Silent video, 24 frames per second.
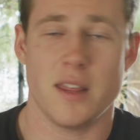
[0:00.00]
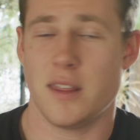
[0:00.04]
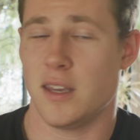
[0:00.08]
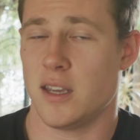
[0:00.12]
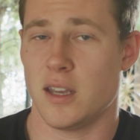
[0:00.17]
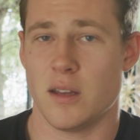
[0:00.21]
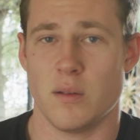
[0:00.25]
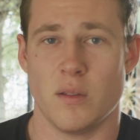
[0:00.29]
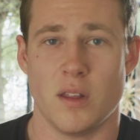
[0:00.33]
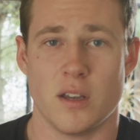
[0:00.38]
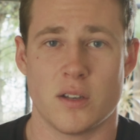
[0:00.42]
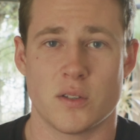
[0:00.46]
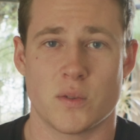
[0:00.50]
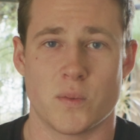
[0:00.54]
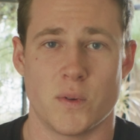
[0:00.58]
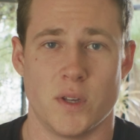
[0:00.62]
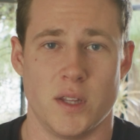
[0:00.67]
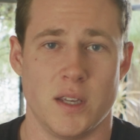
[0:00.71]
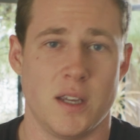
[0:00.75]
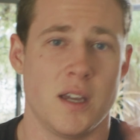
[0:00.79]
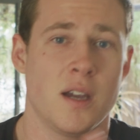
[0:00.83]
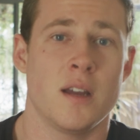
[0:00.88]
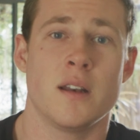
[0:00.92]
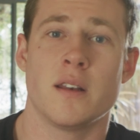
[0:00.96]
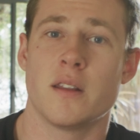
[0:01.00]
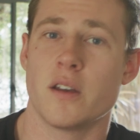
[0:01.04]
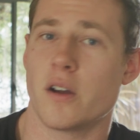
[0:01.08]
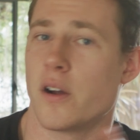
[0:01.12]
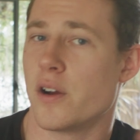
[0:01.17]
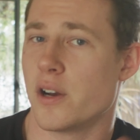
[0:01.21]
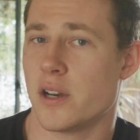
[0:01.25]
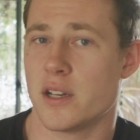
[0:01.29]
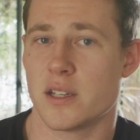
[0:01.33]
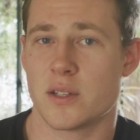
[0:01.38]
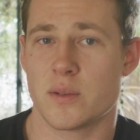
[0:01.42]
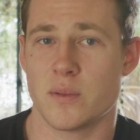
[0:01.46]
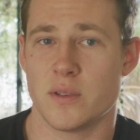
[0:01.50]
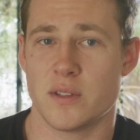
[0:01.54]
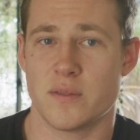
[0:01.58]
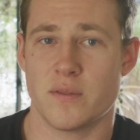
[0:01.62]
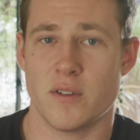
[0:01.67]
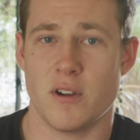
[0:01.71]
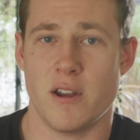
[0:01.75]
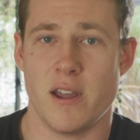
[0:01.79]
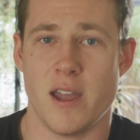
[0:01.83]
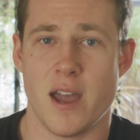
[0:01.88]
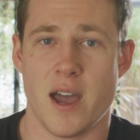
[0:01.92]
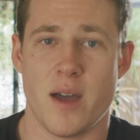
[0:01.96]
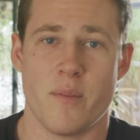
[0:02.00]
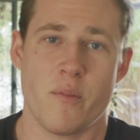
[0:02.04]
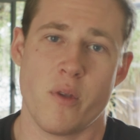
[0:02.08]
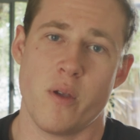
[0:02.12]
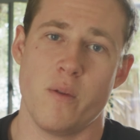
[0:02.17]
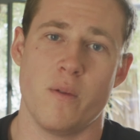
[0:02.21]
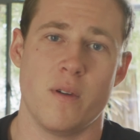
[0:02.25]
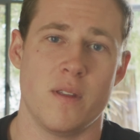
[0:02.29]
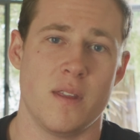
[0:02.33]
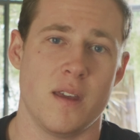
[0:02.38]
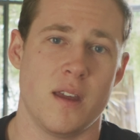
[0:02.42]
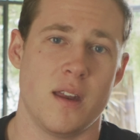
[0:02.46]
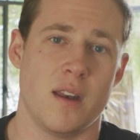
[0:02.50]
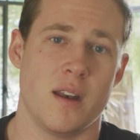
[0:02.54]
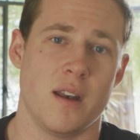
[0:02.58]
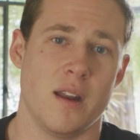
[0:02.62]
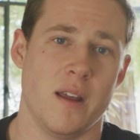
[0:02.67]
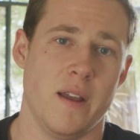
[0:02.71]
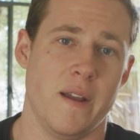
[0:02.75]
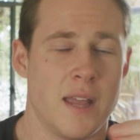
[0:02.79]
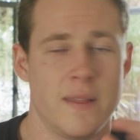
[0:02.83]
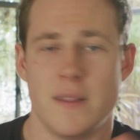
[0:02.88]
I think it looks really good. The artist was very happy with it,